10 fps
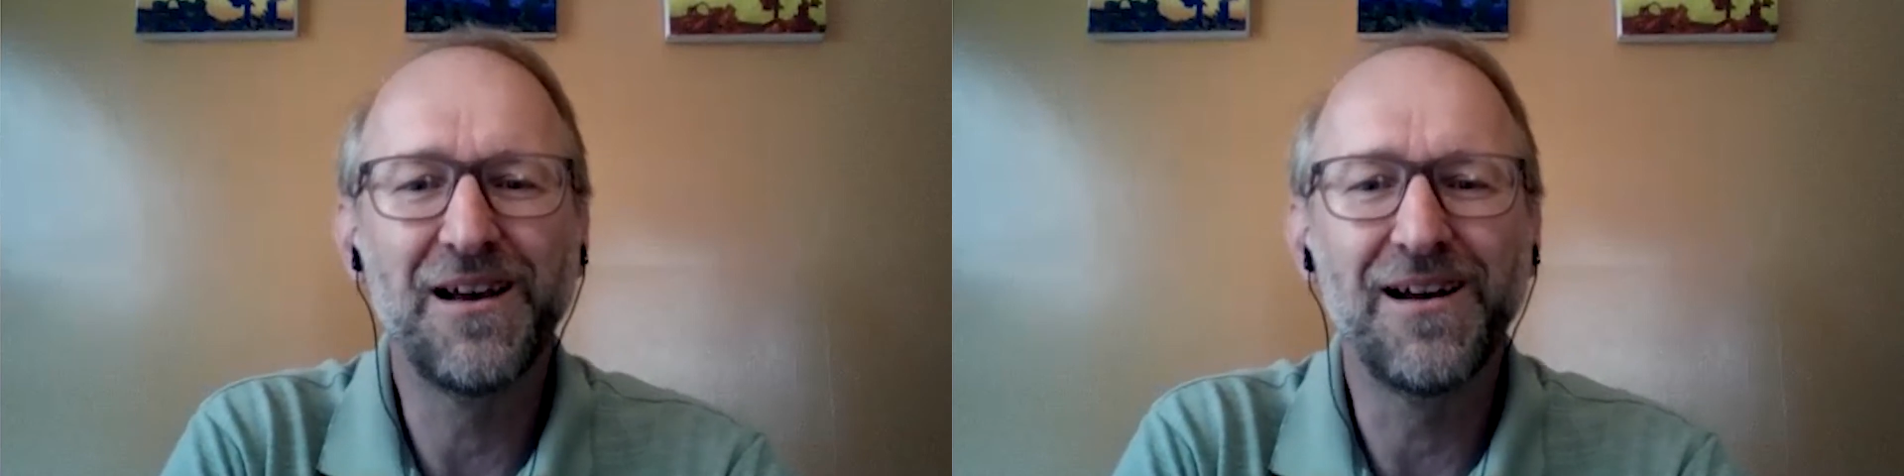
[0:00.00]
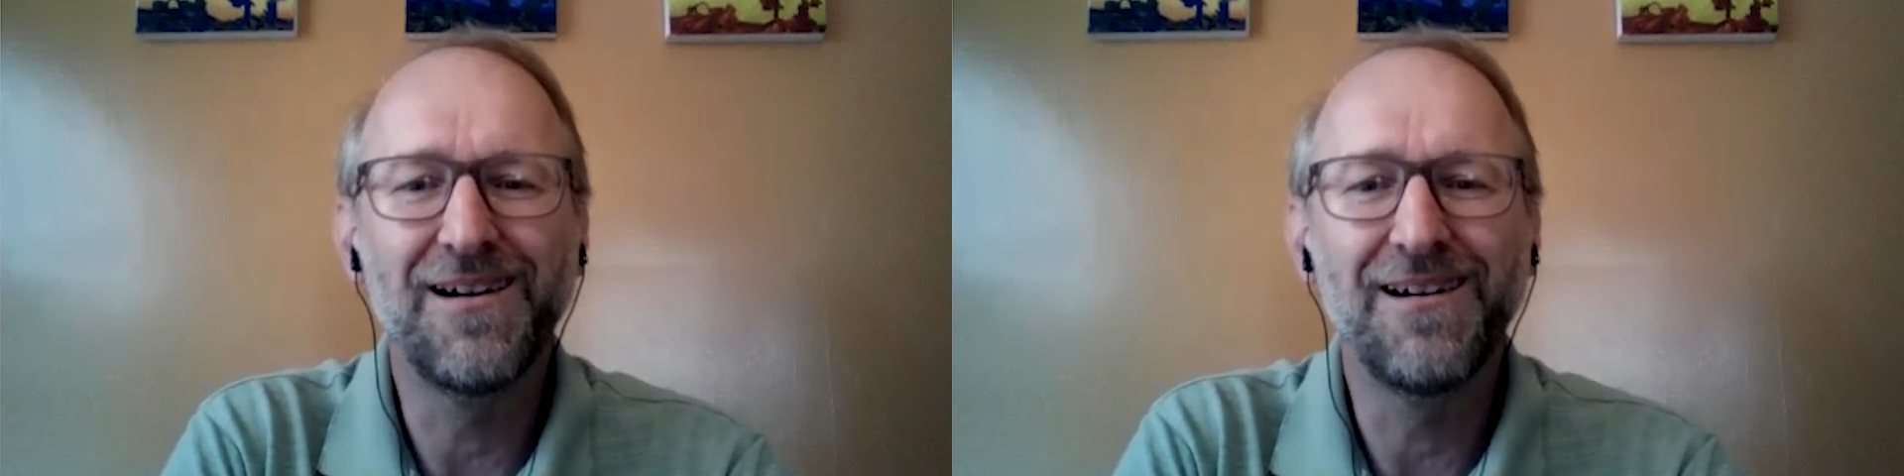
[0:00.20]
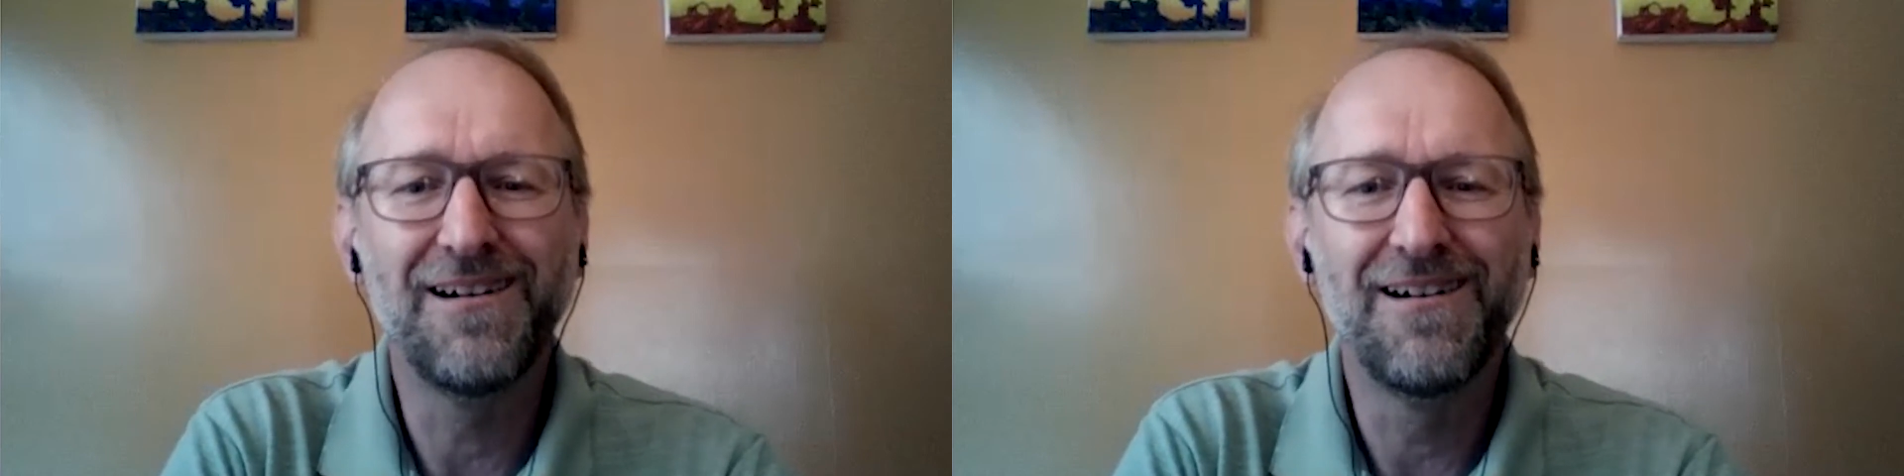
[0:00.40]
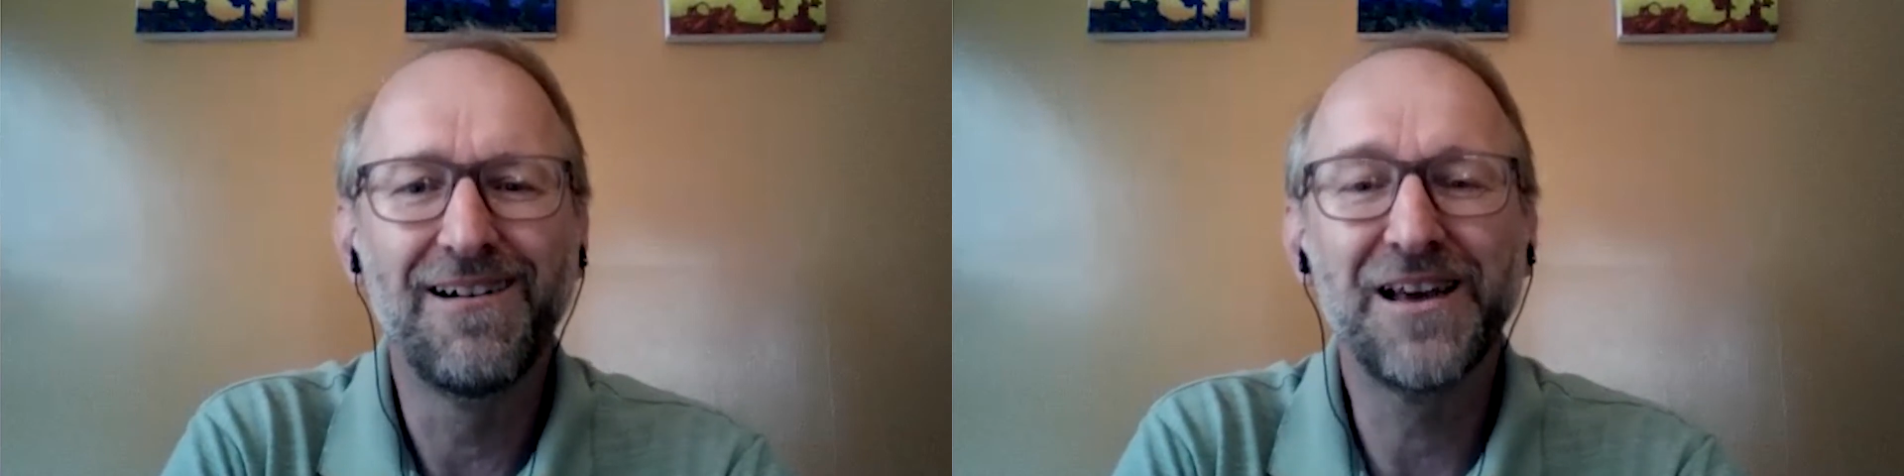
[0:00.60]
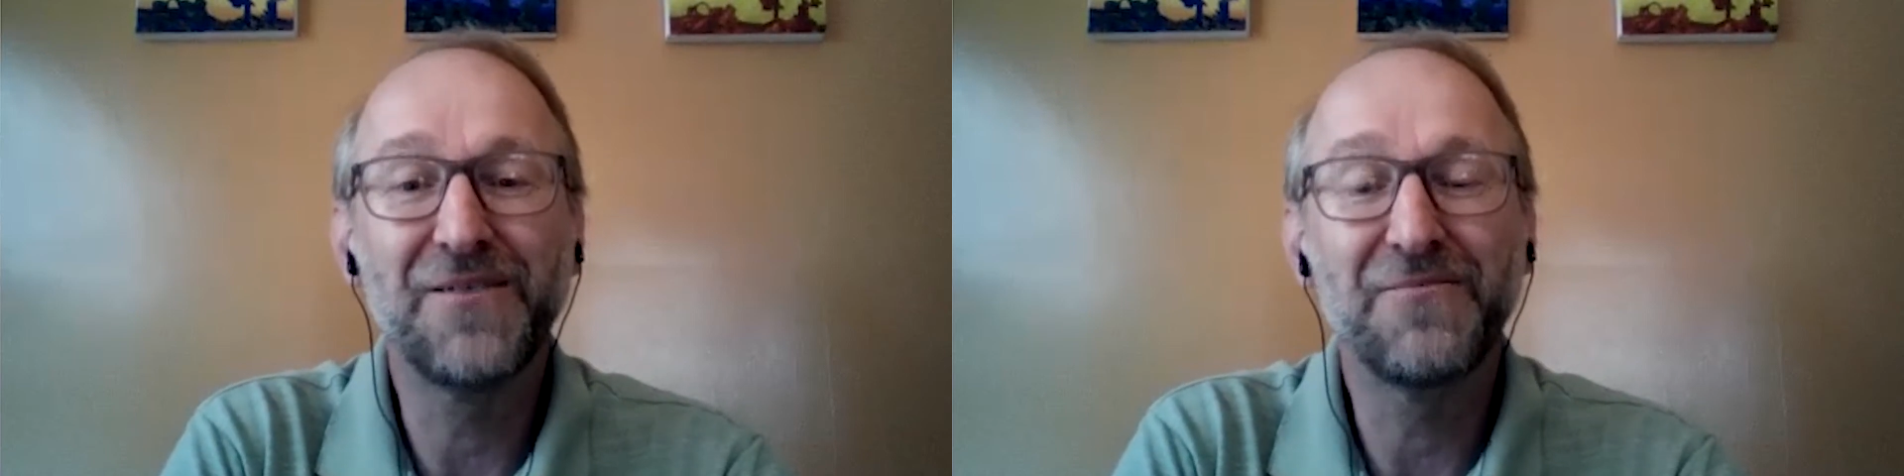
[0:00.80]

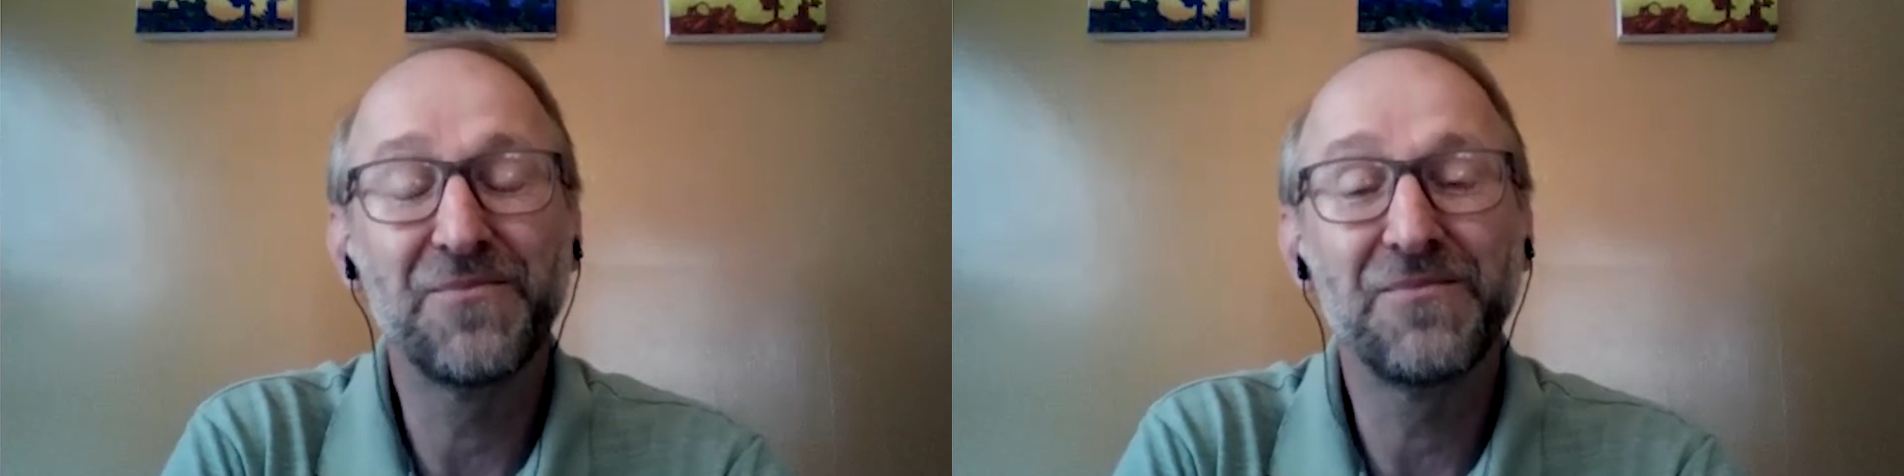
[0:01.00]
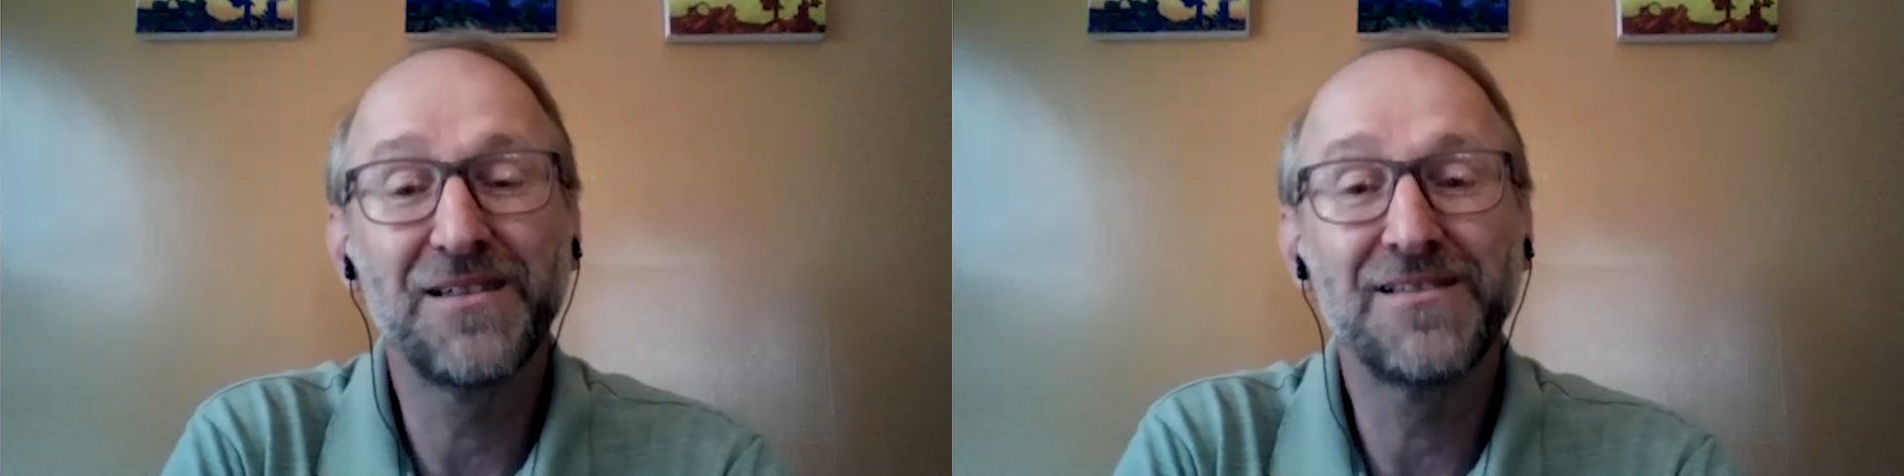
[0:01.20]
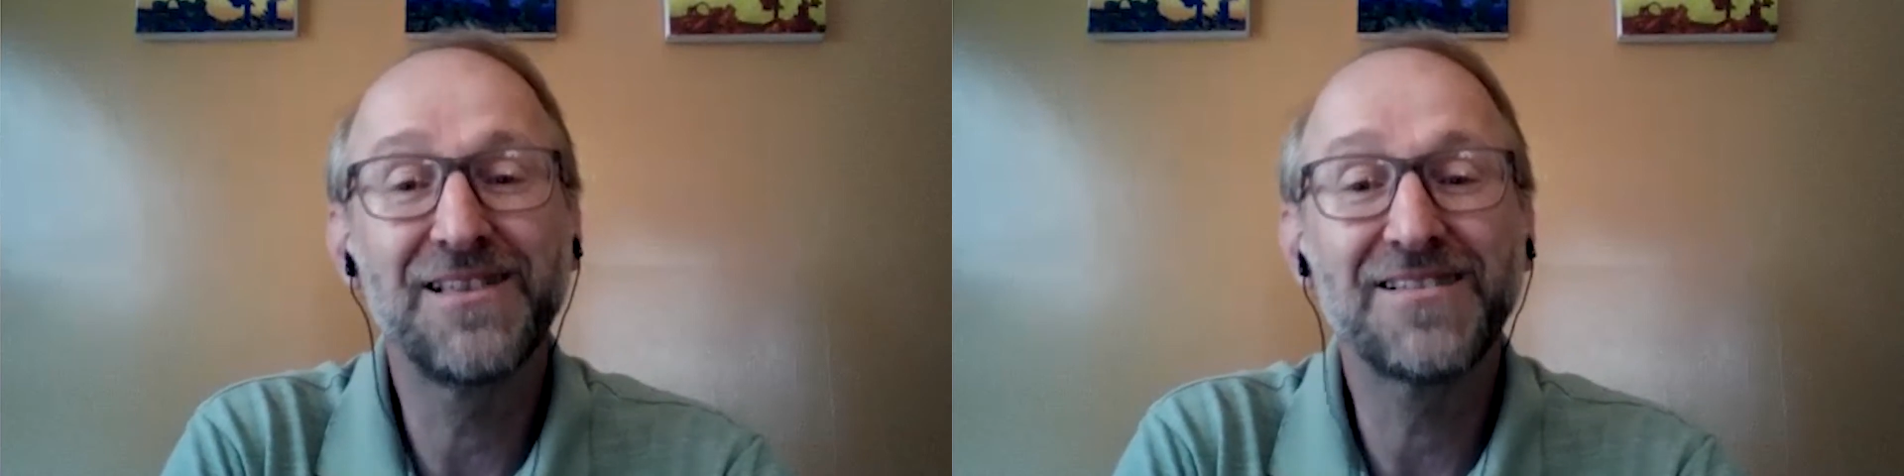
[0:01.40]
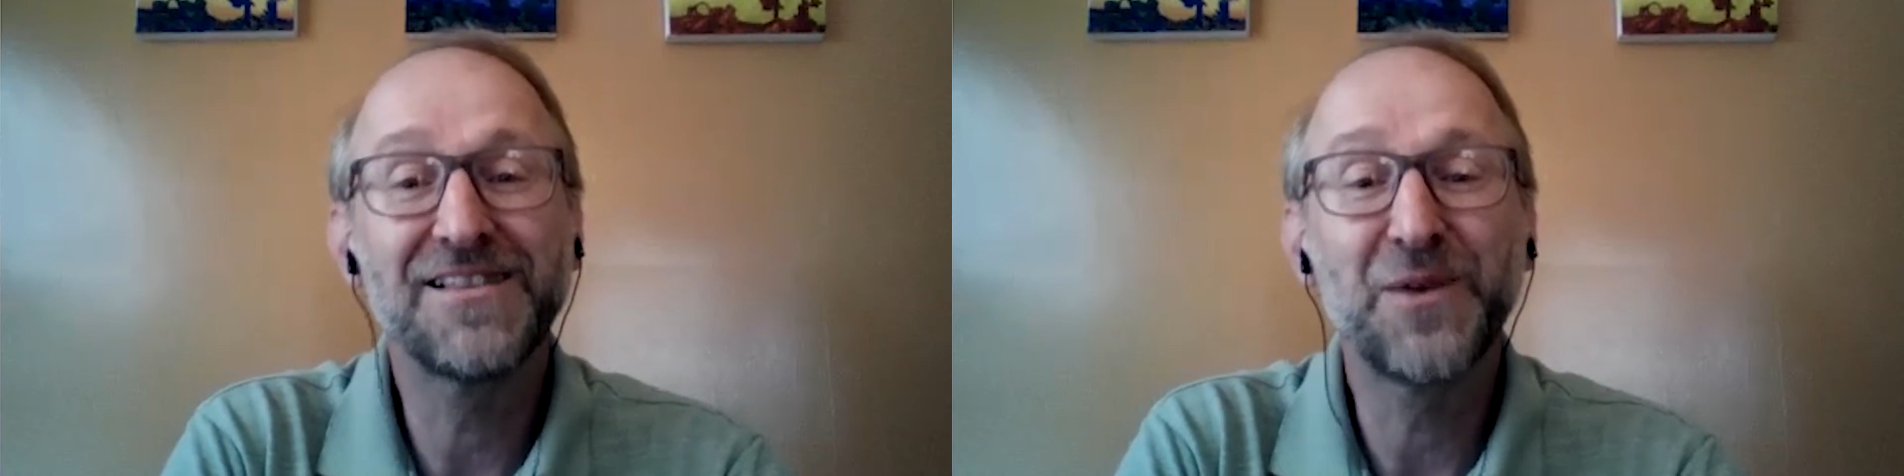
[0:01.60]
That's